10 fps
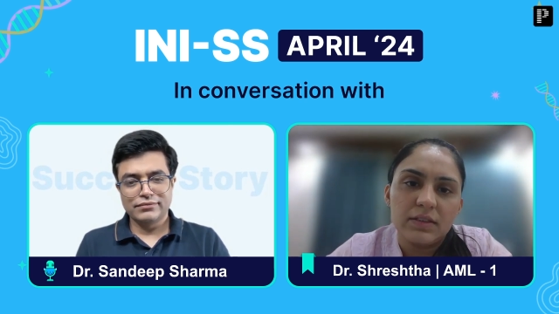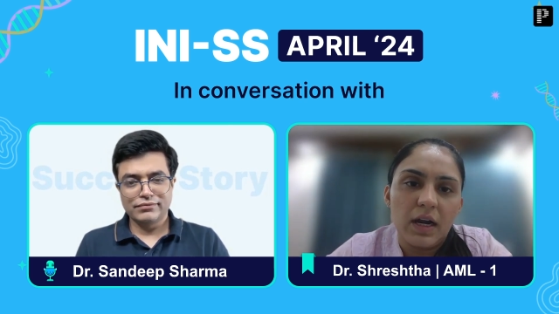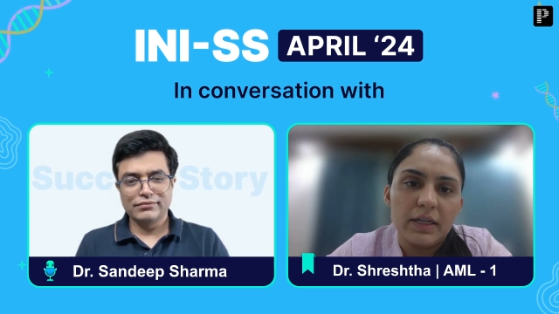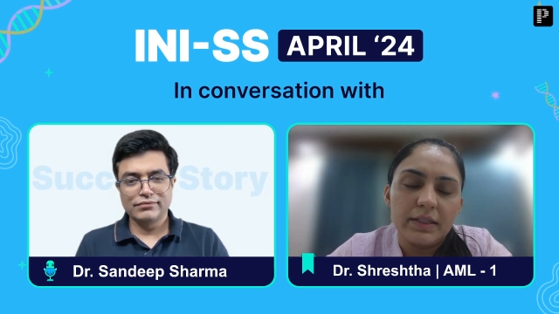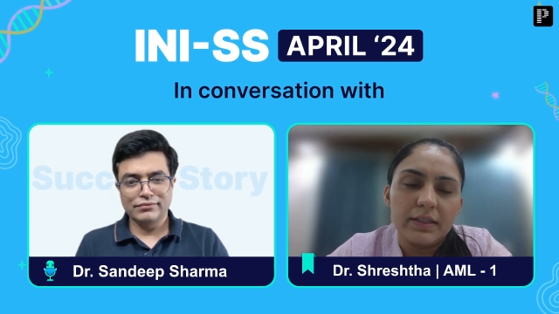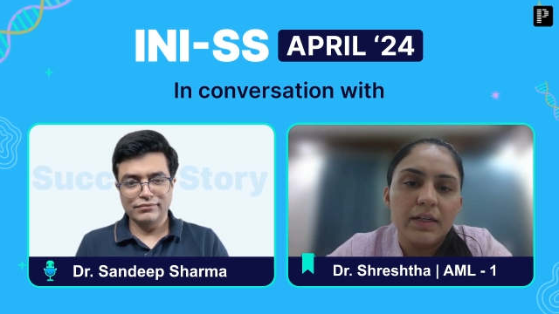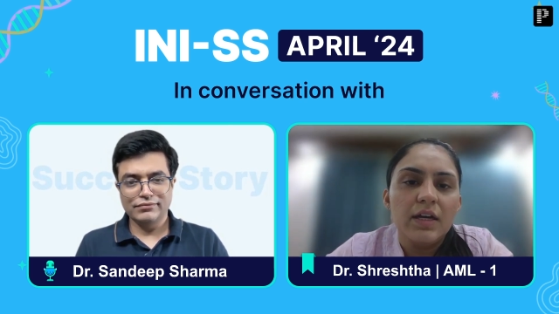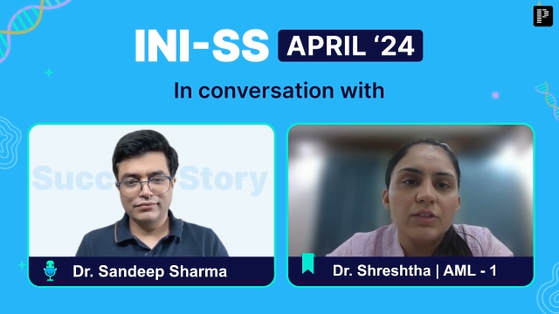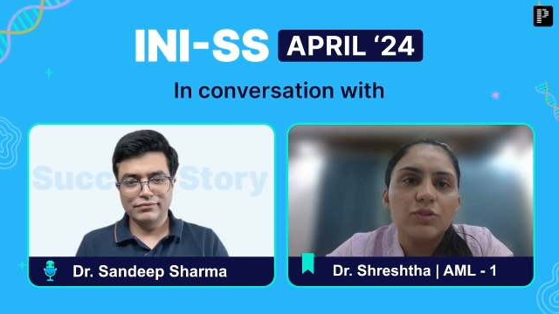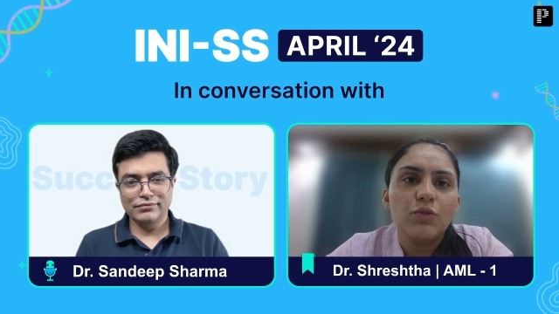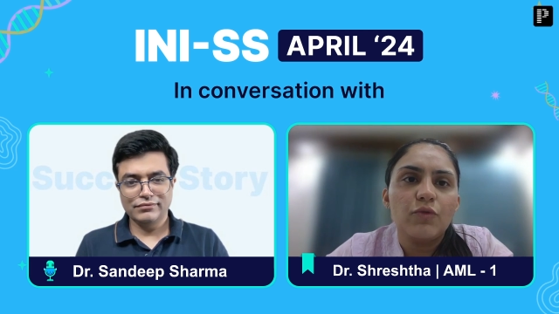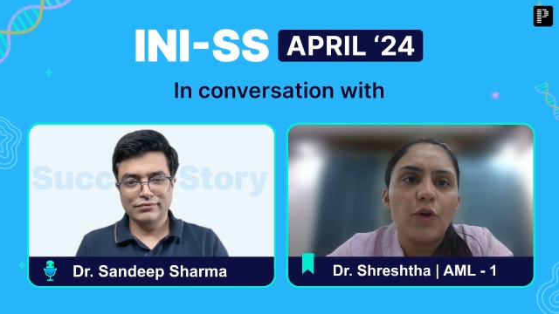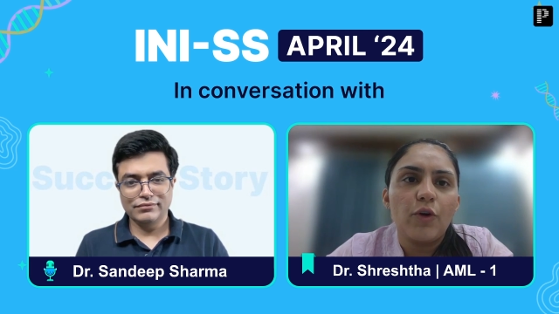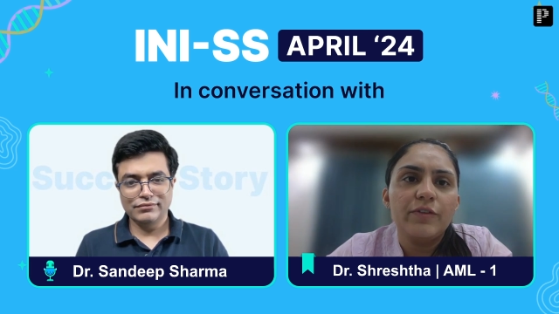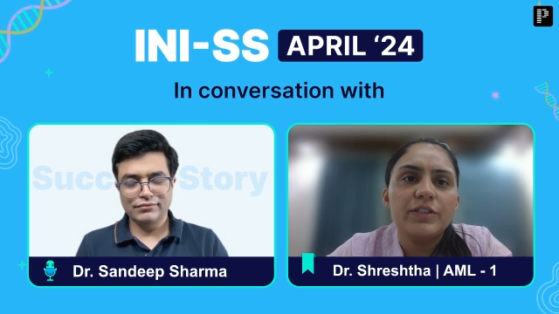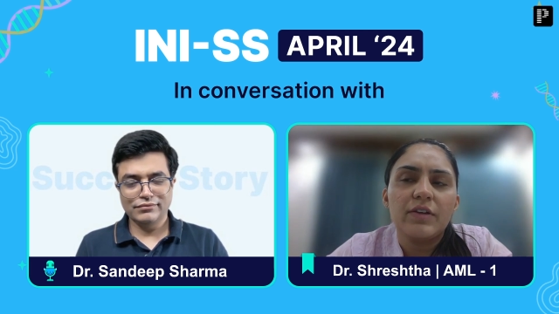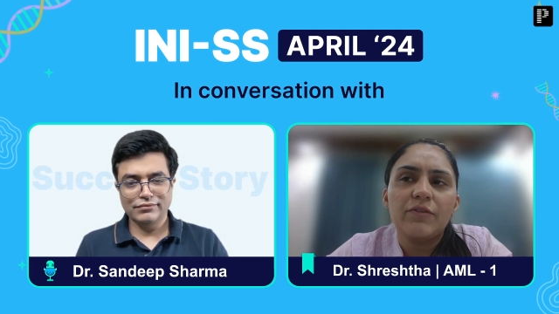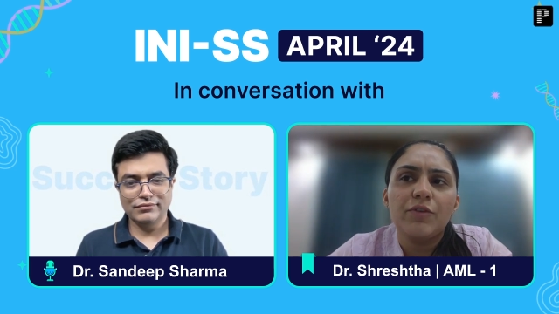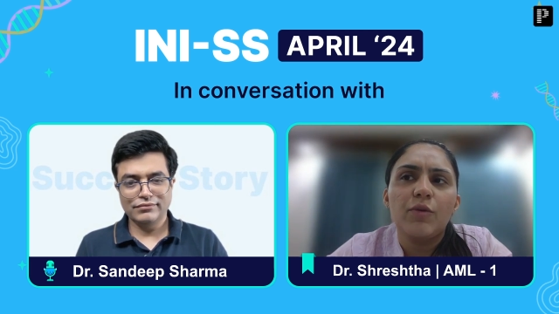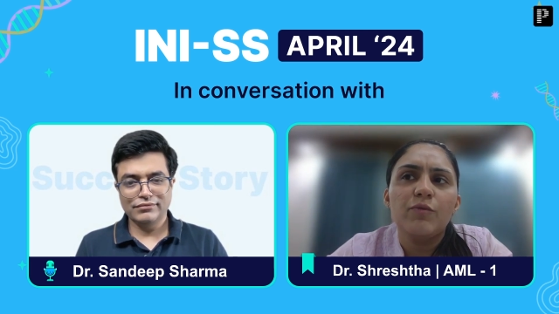Speaker 1: regarding so for which
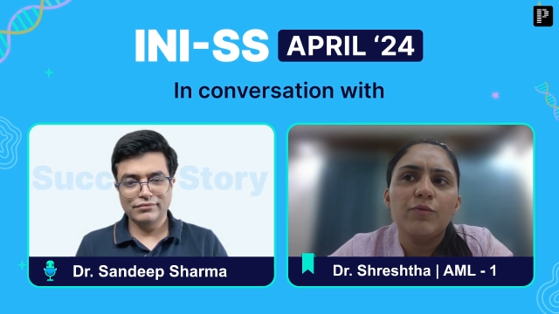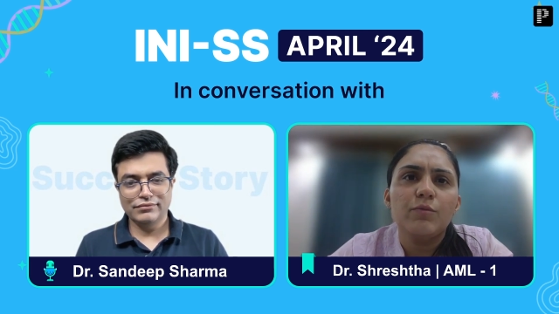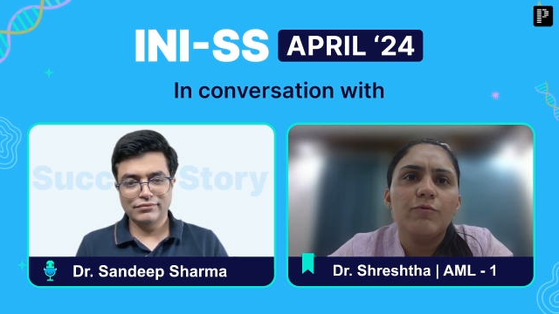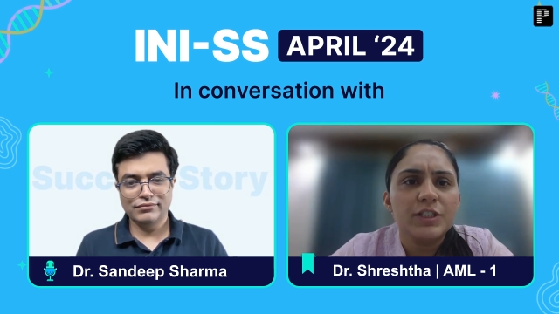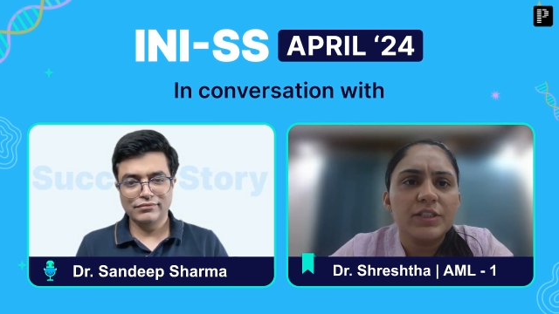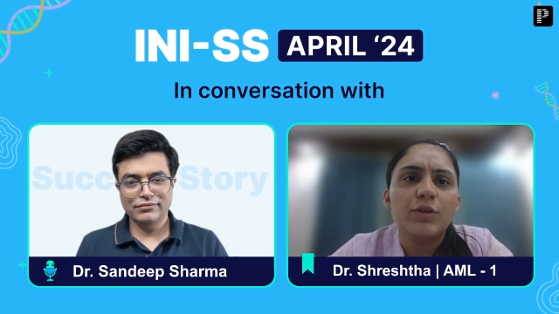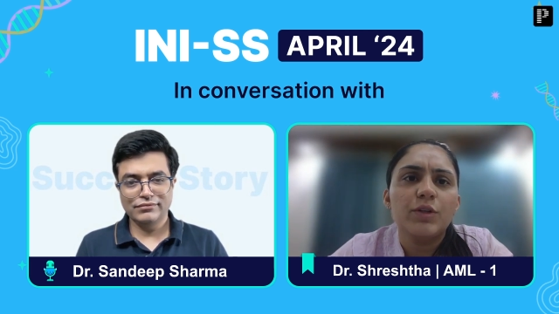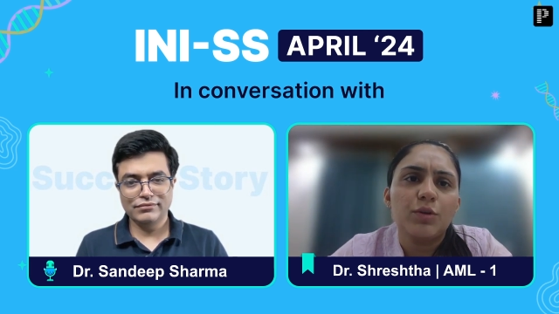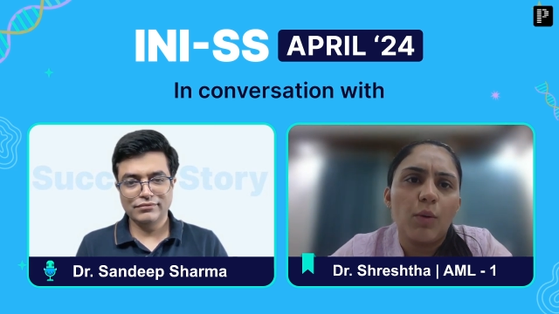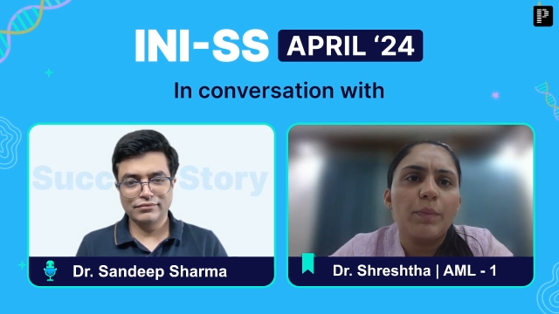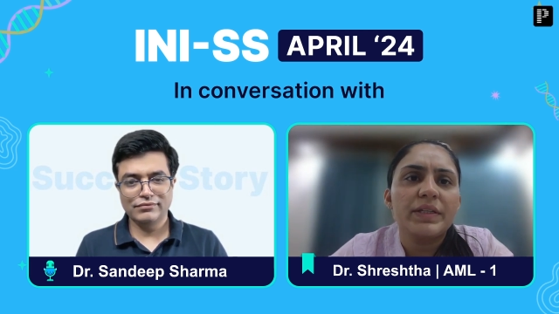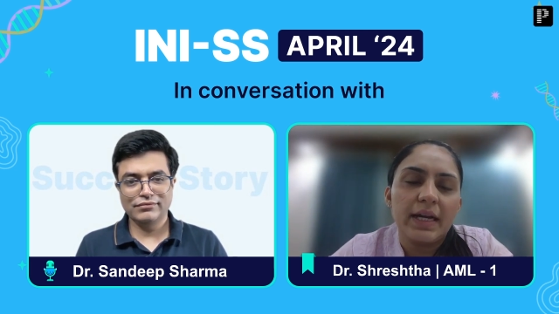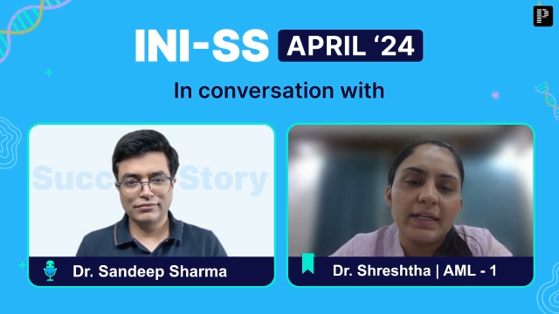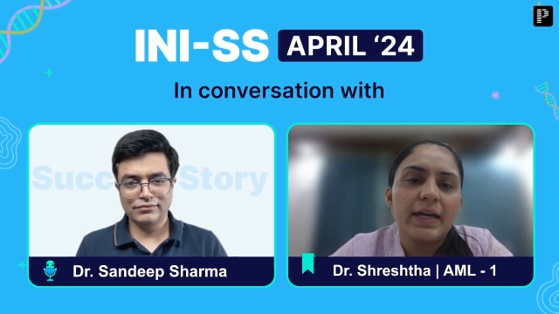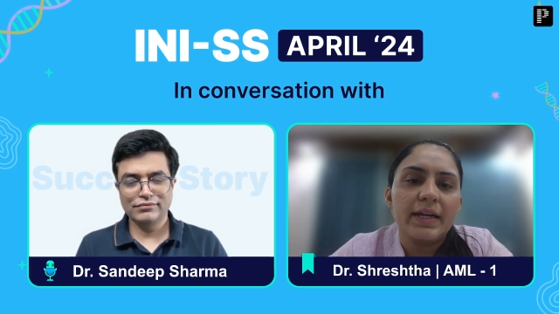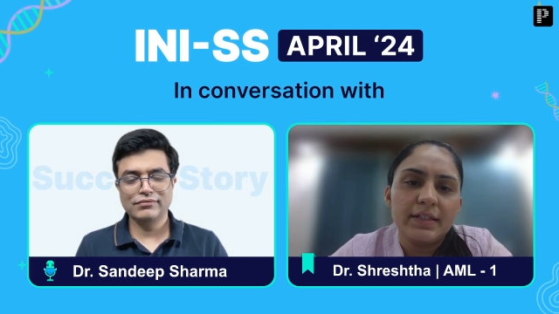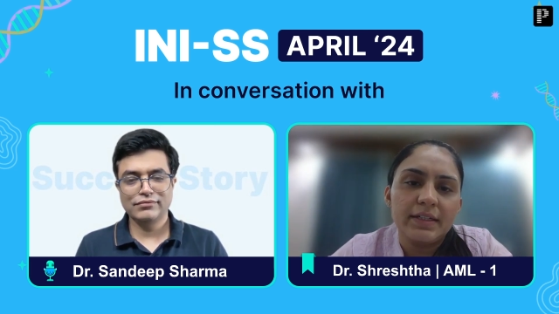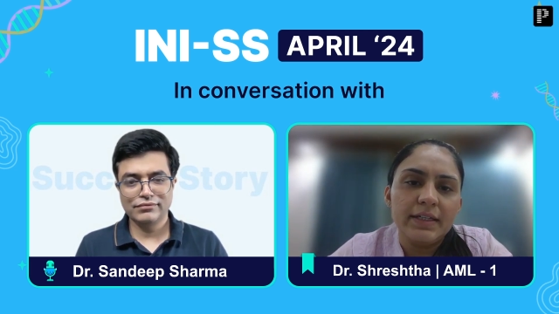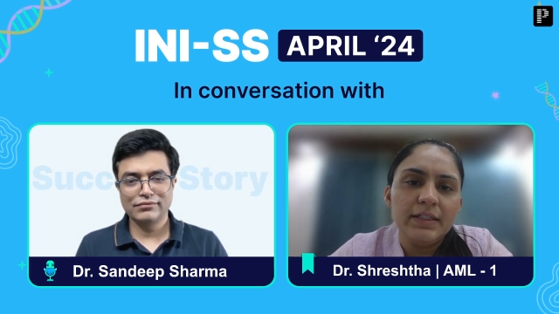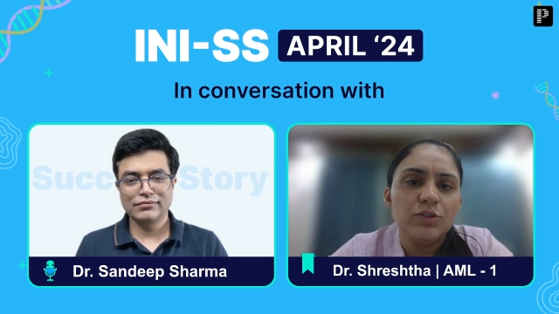from whichever topic that I had
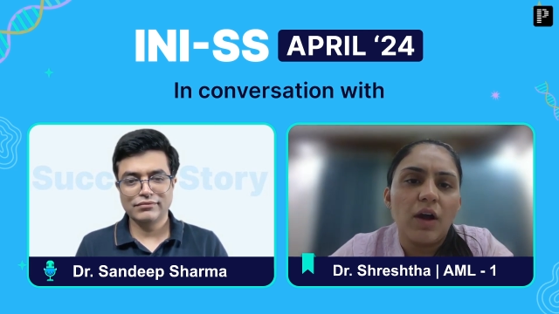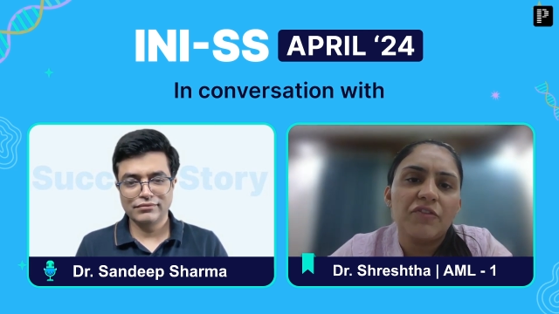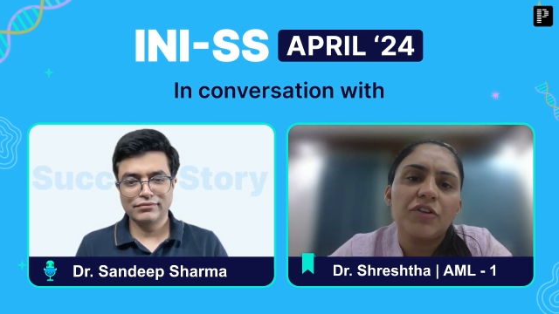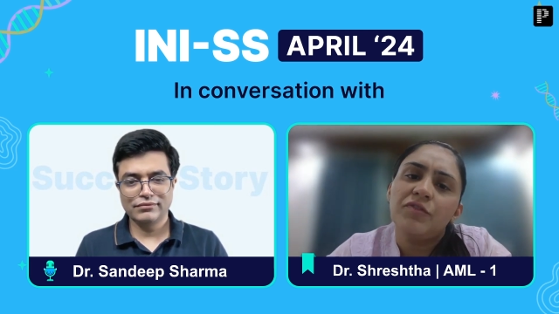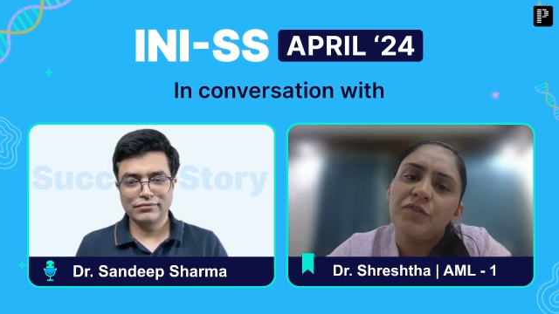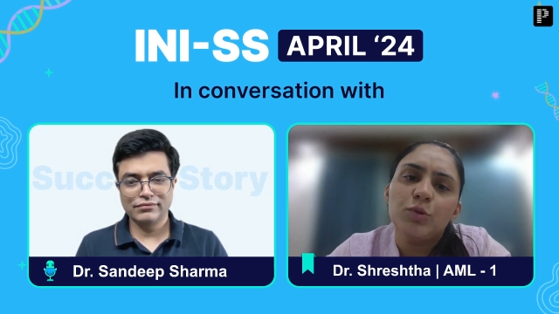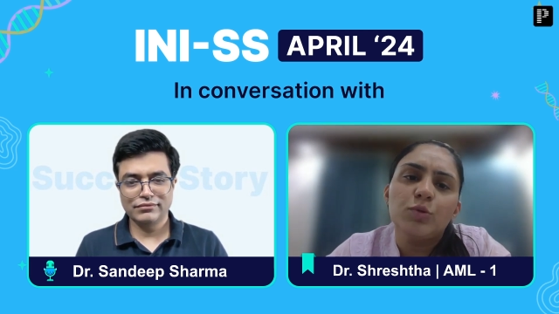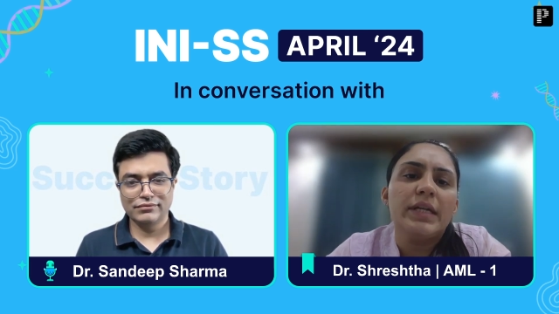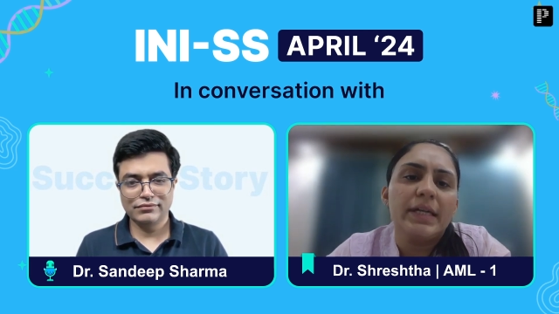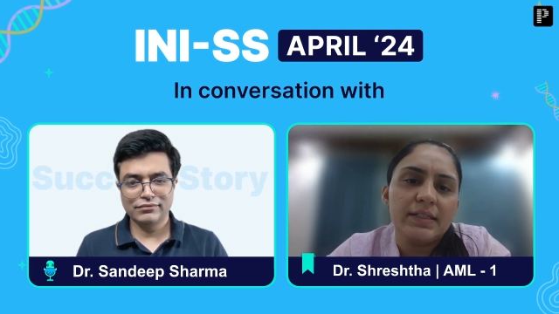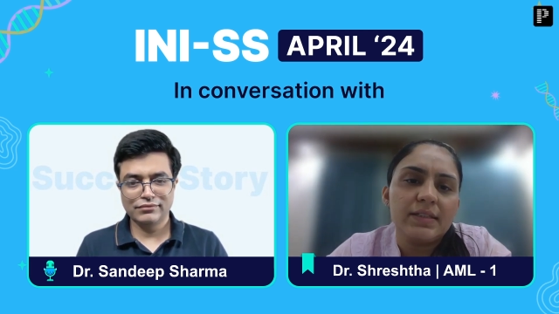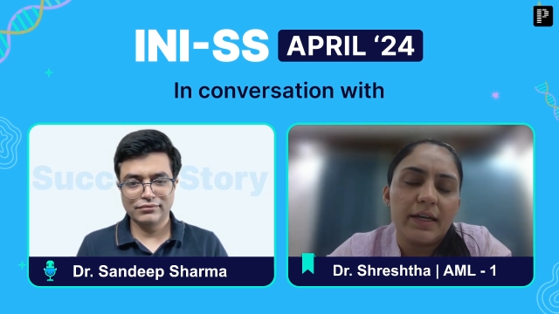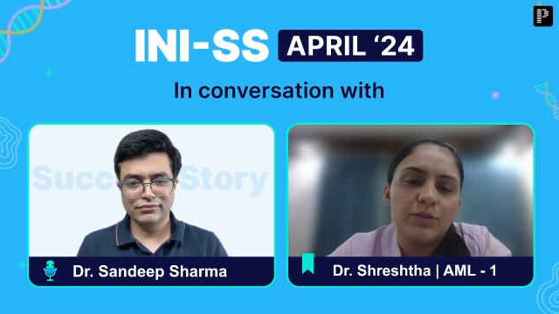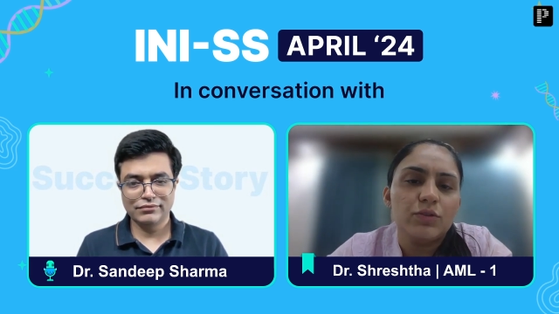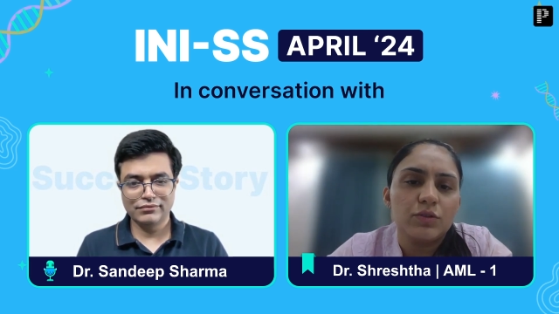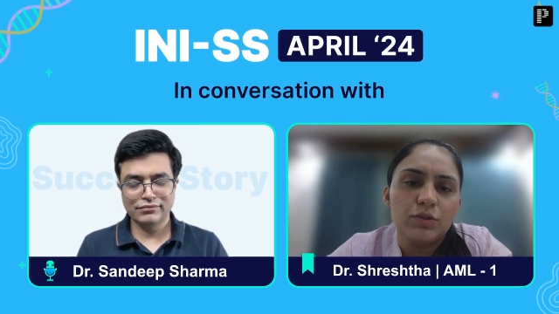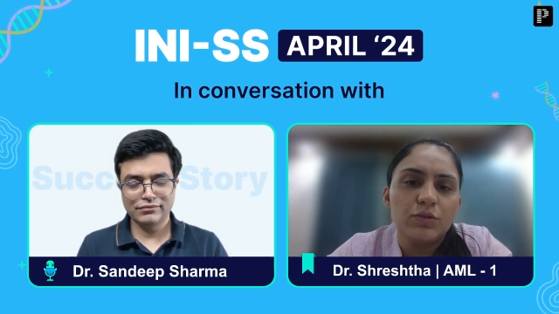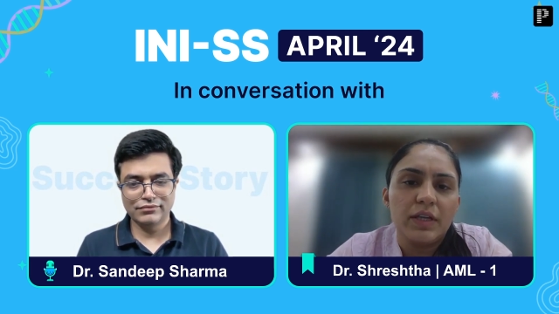read. So after a few days, I used to do